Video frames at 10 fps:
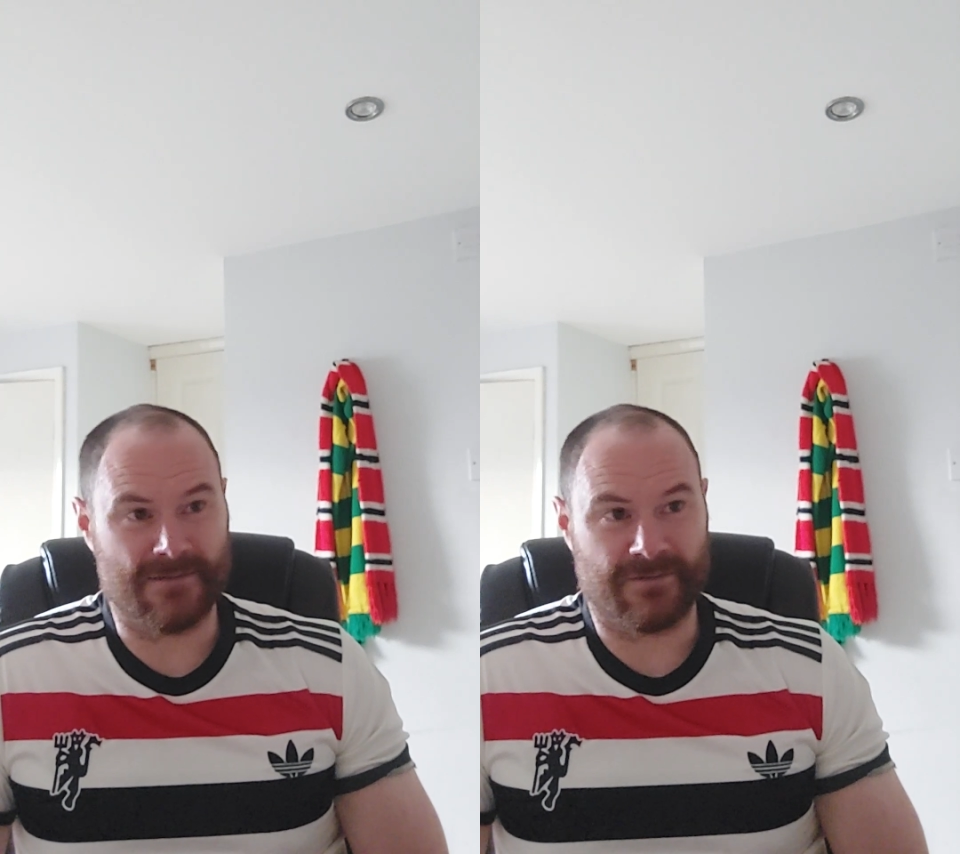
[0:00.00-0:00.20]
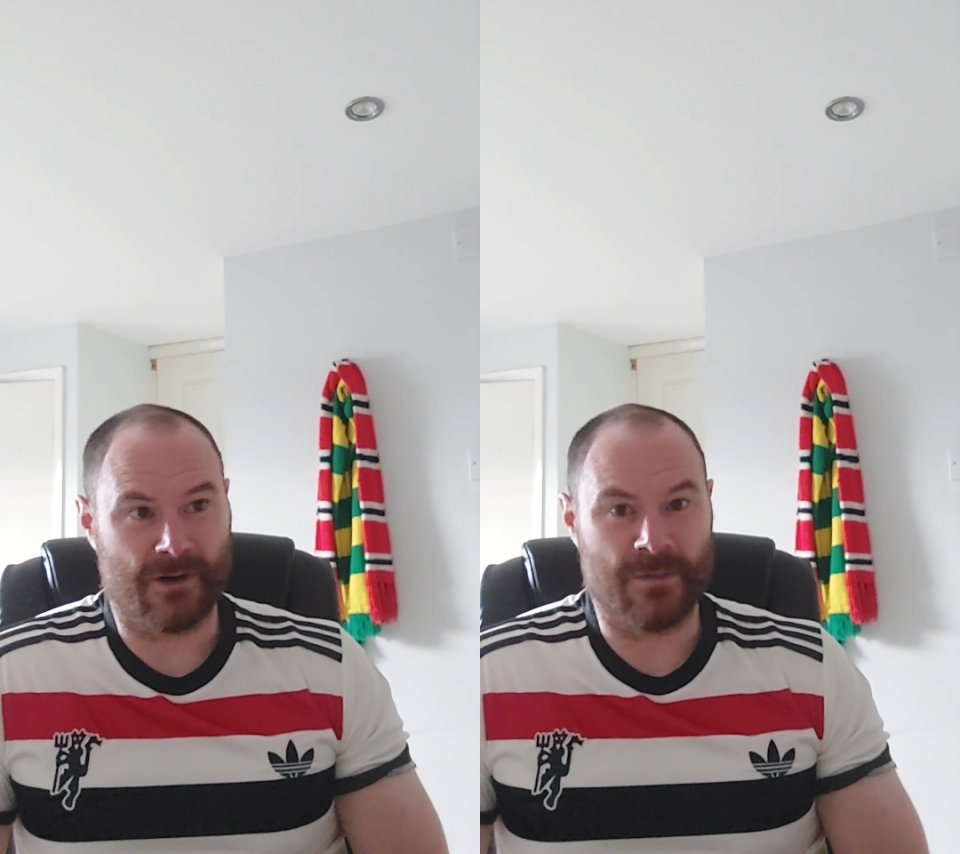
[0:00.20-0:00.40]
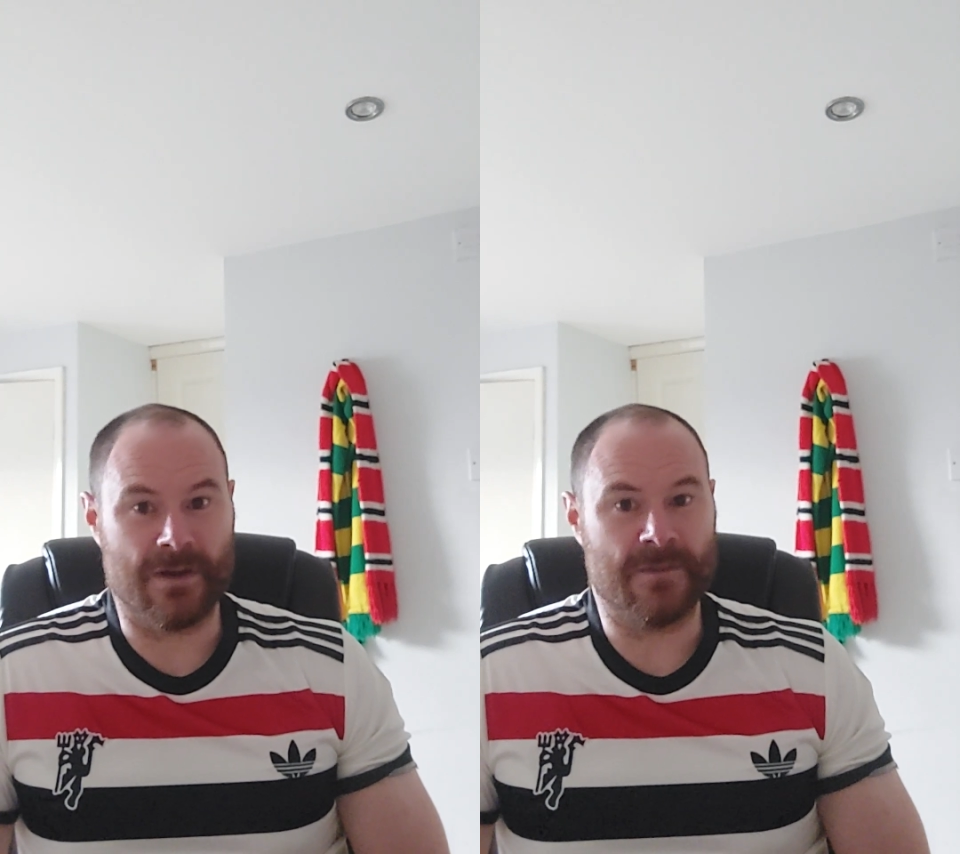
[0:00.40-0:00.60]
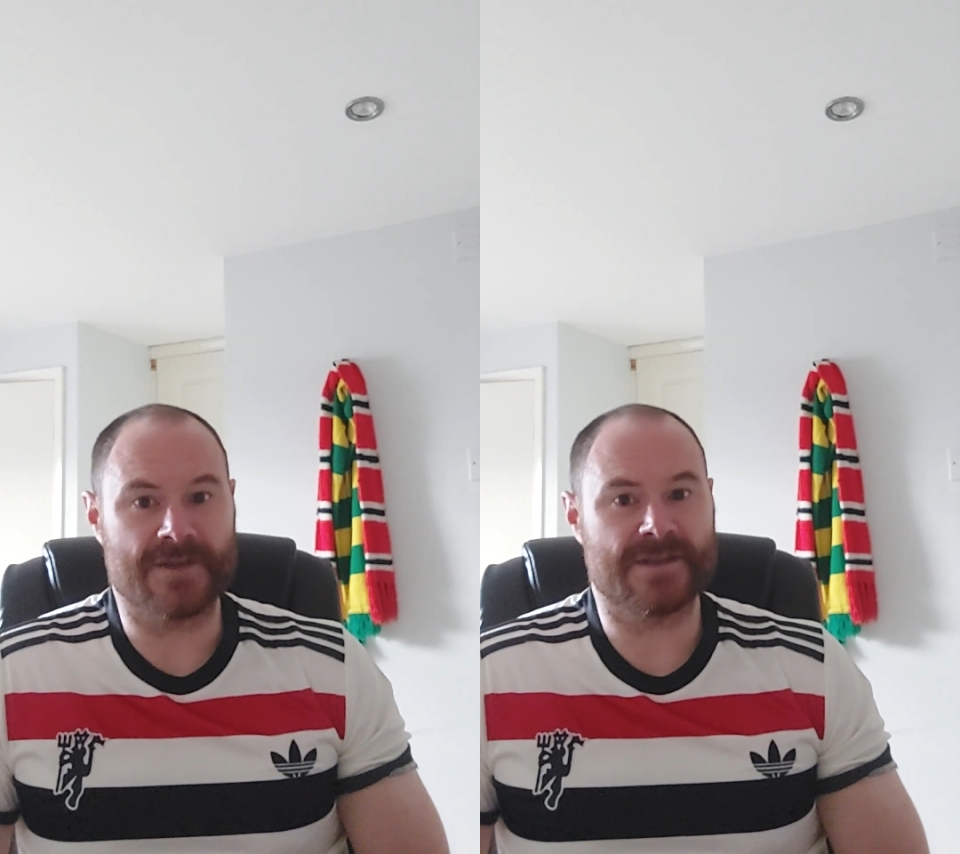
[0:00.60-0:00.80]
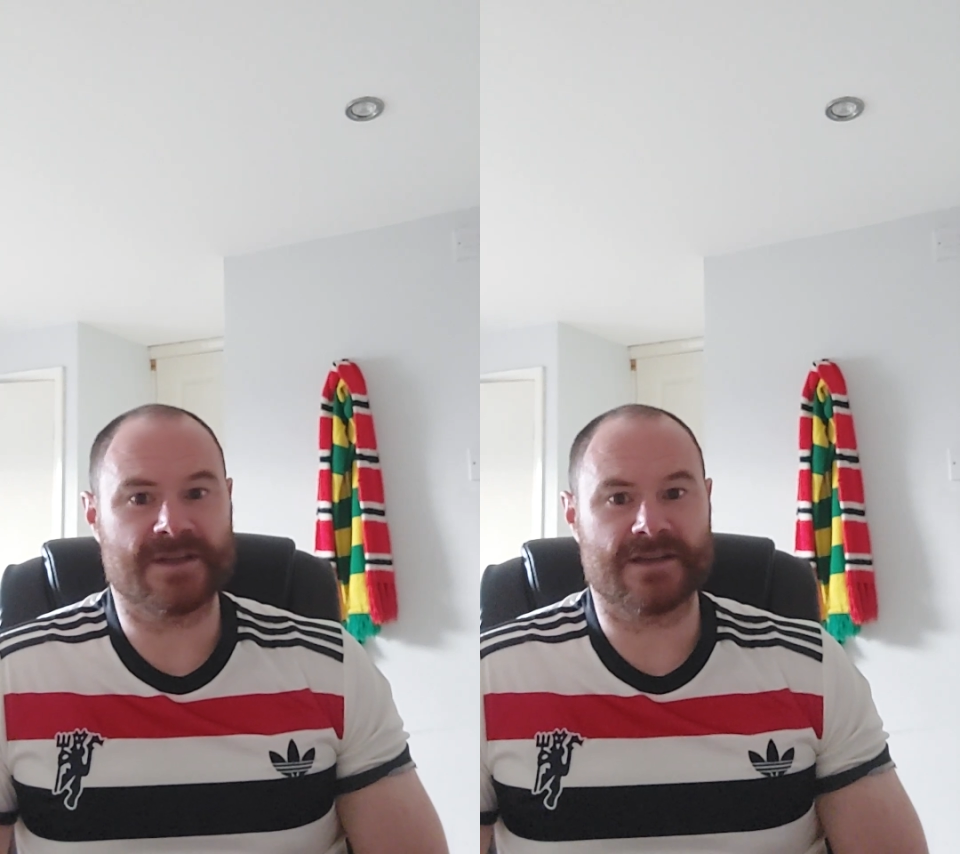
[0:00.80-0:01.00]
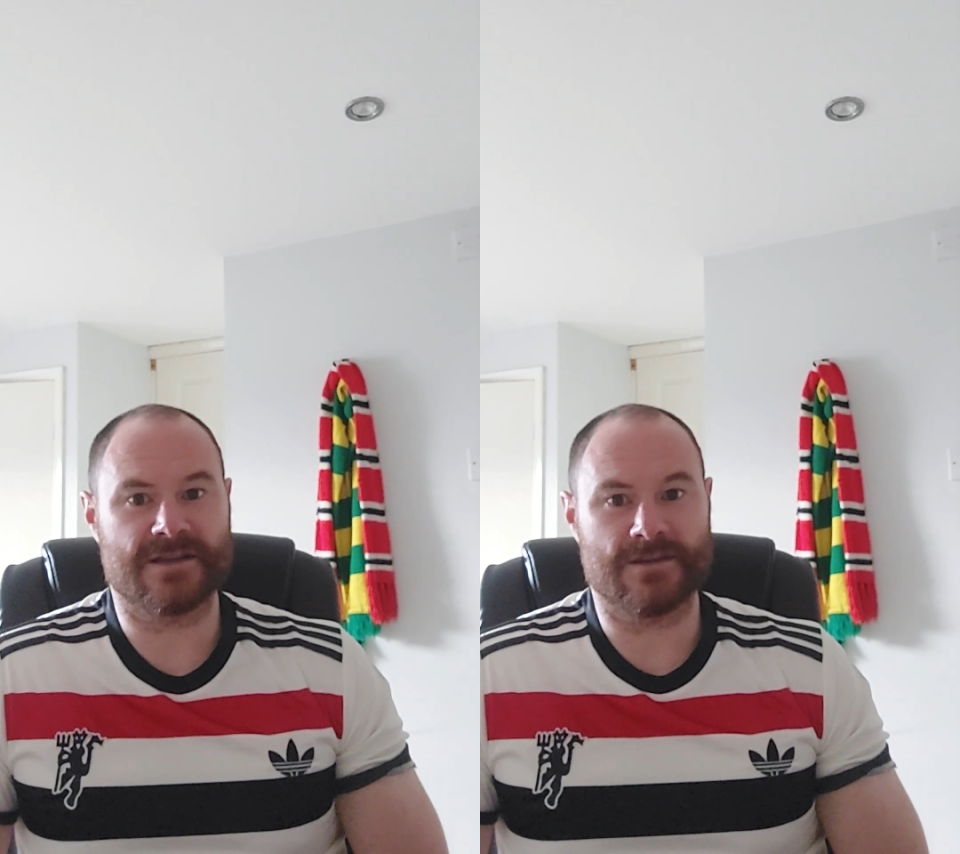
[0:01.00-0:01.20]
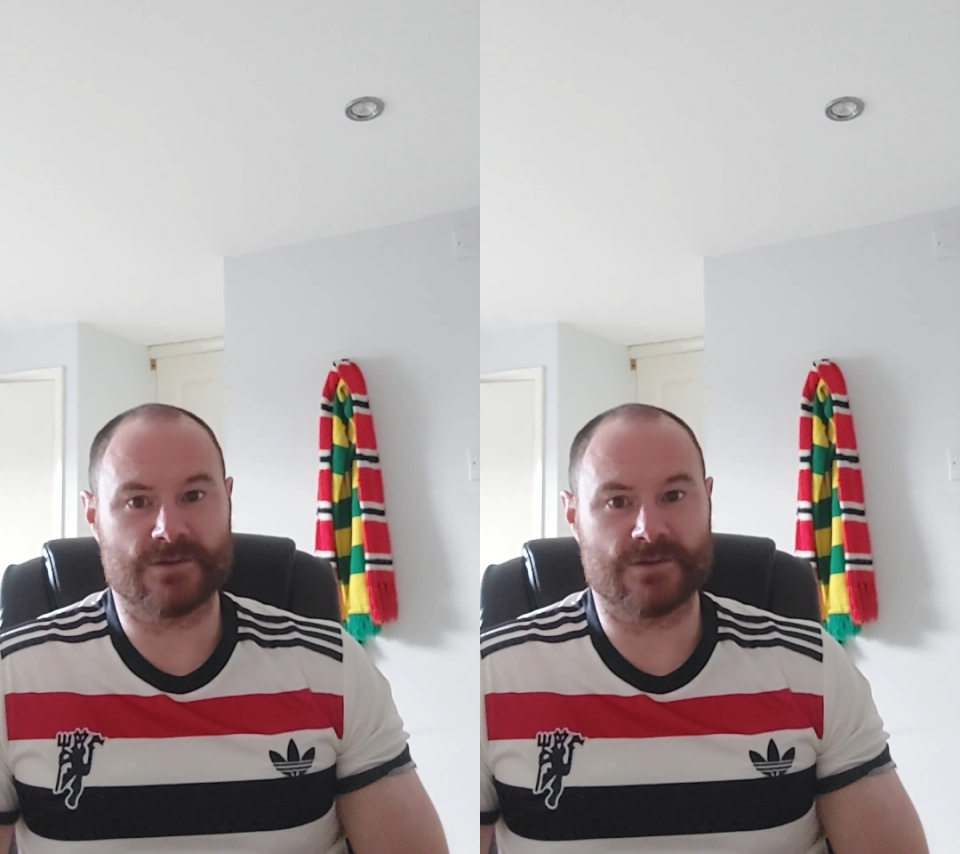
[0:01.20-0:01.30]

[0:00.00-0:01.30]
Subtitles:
from him that suggested he